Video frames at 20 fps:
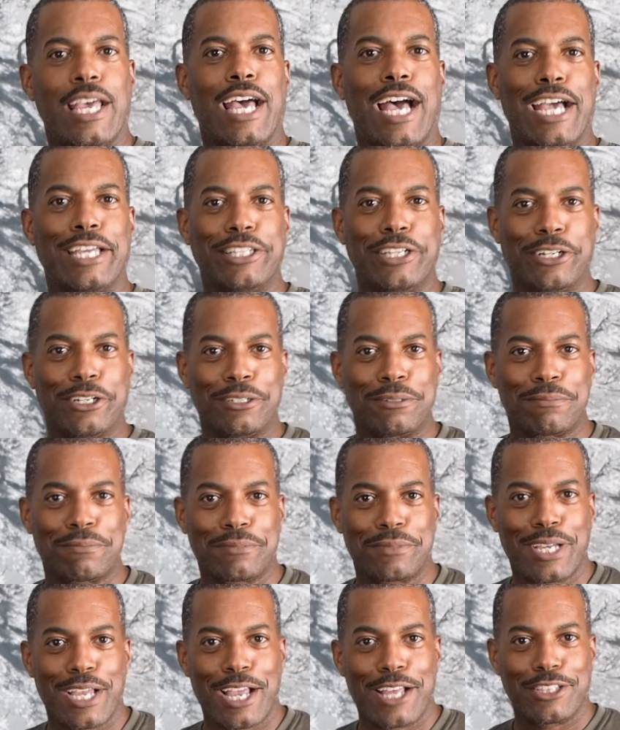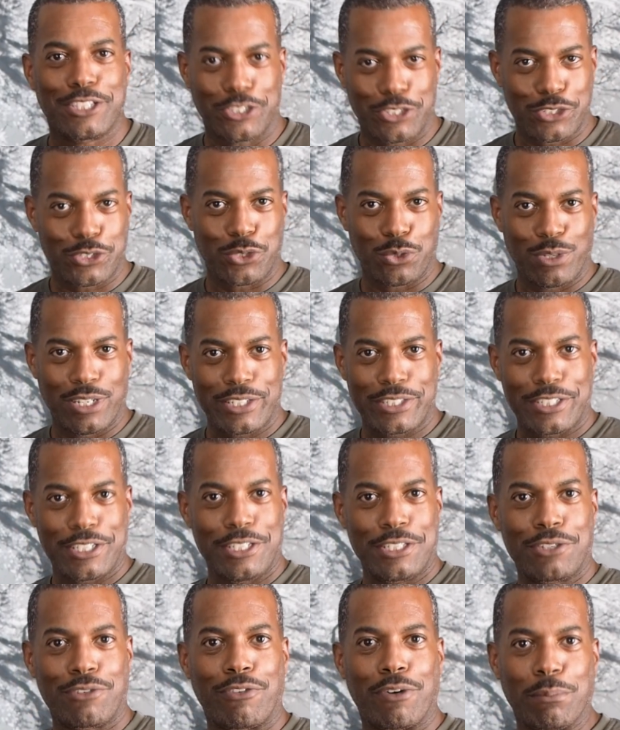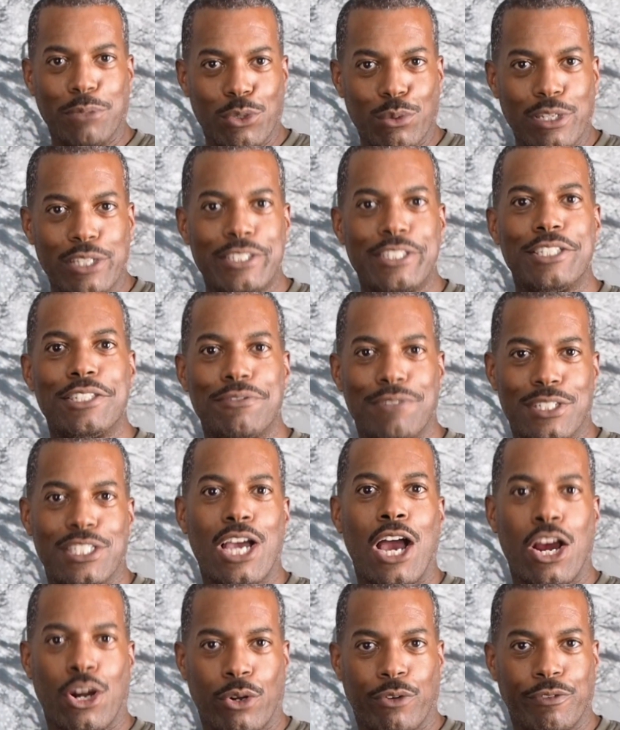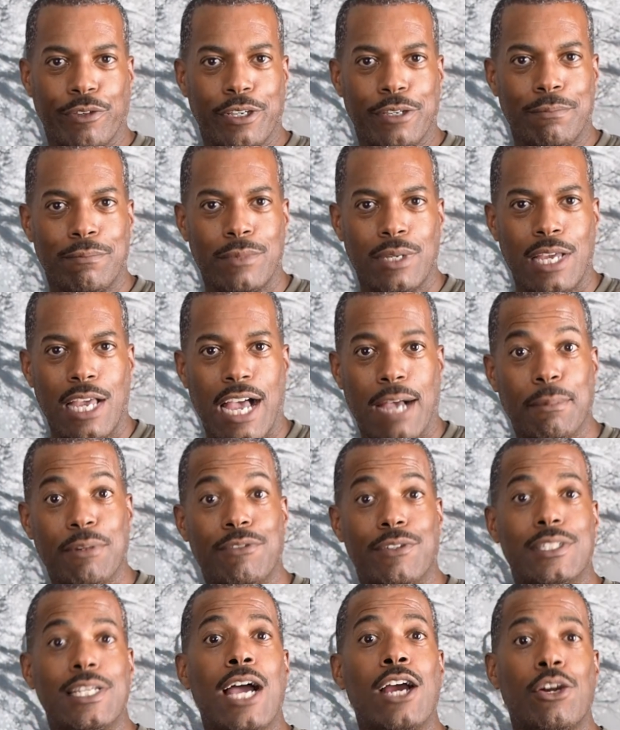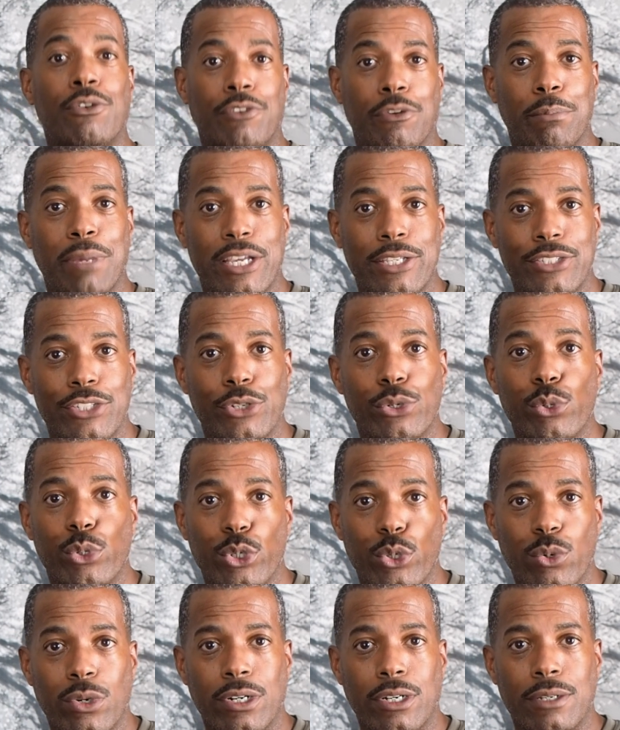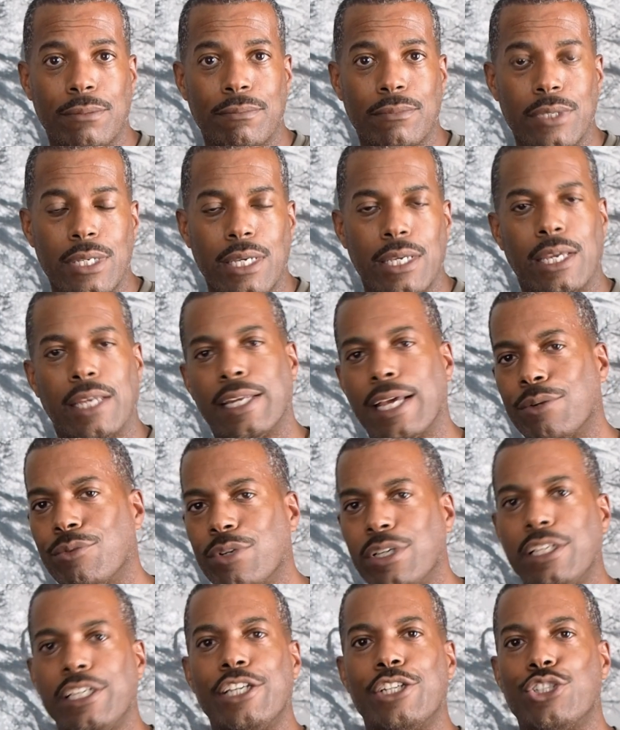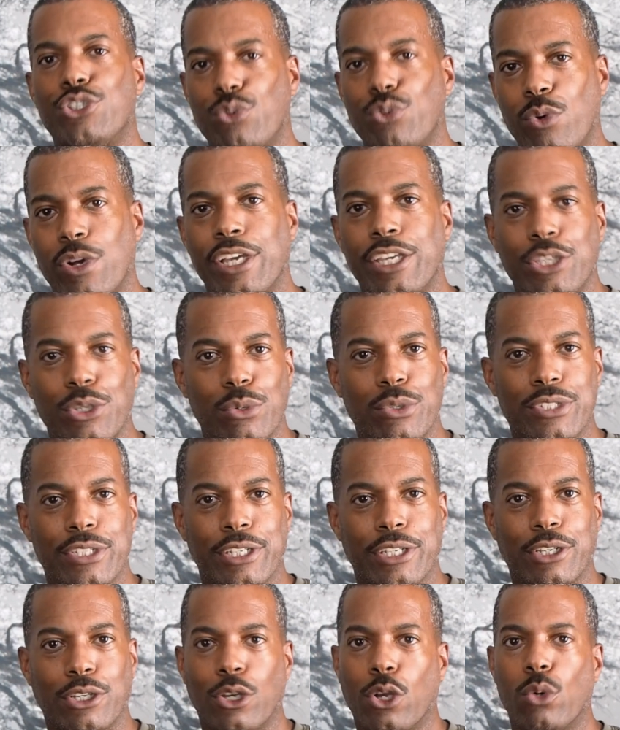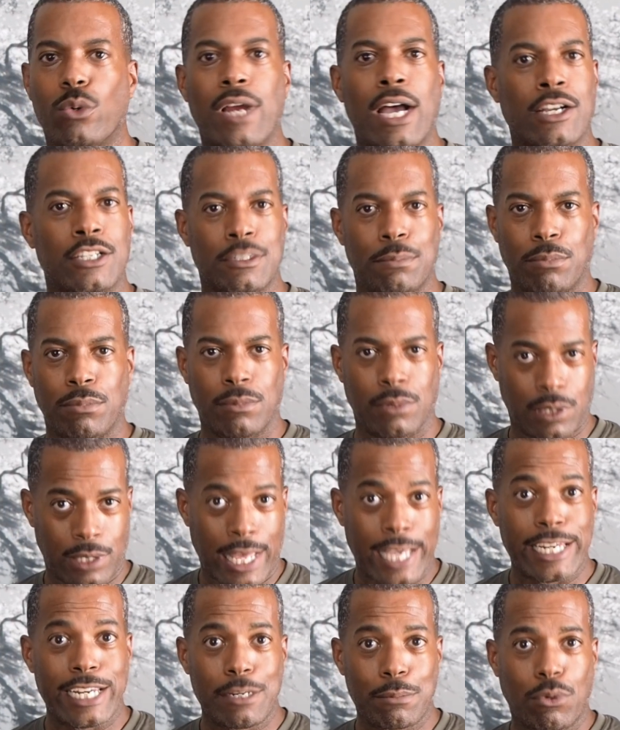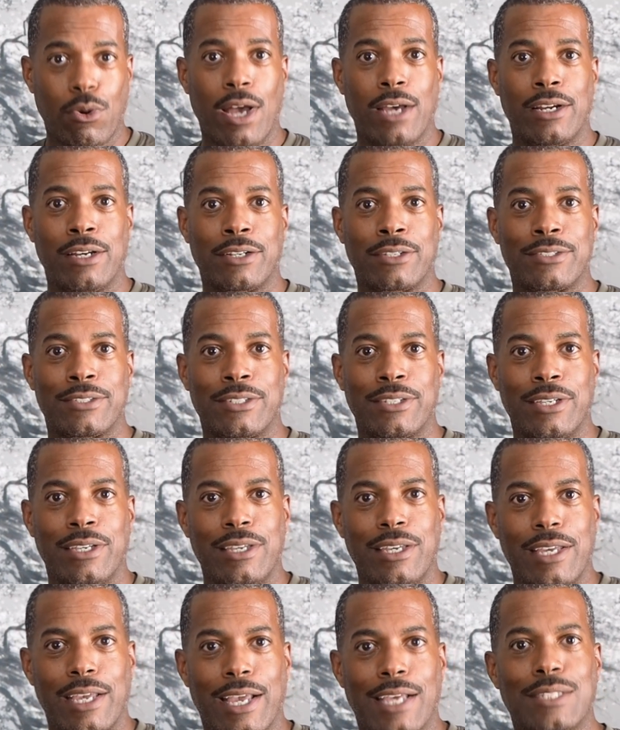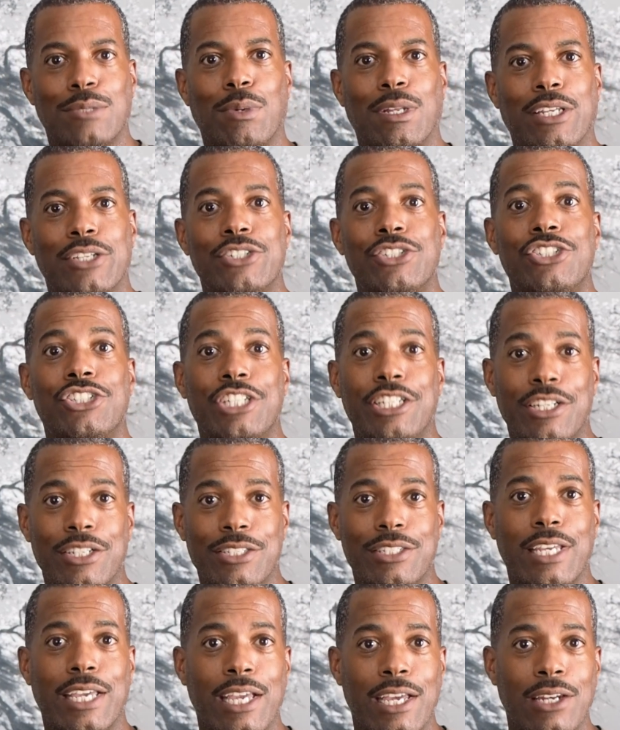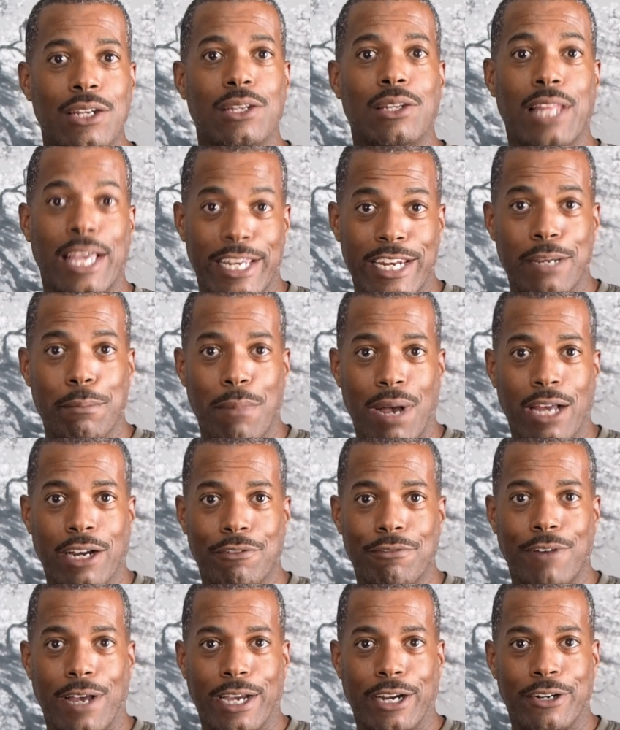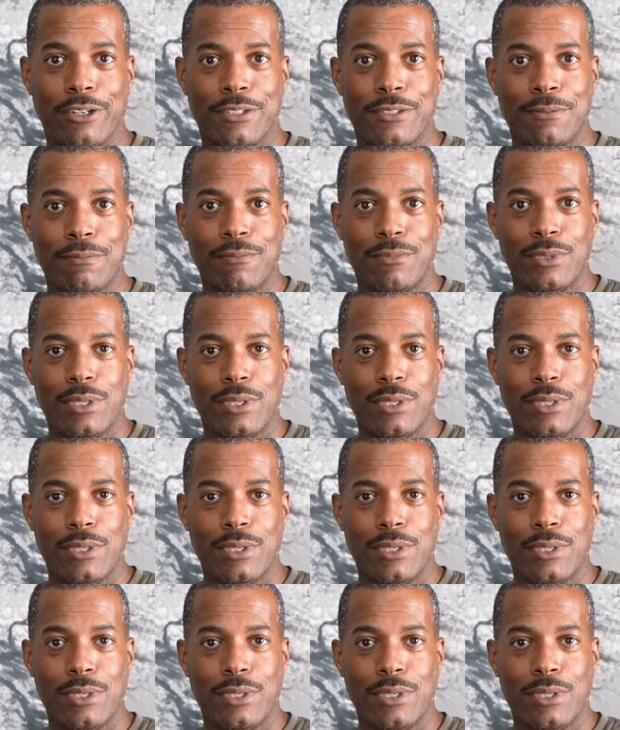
Hi there, this is Ulysses from Ulysses Photography. I'm a photographer based in New York, and I really enjoy using Godox lighting products as well as CheetahStand lighting modifiers.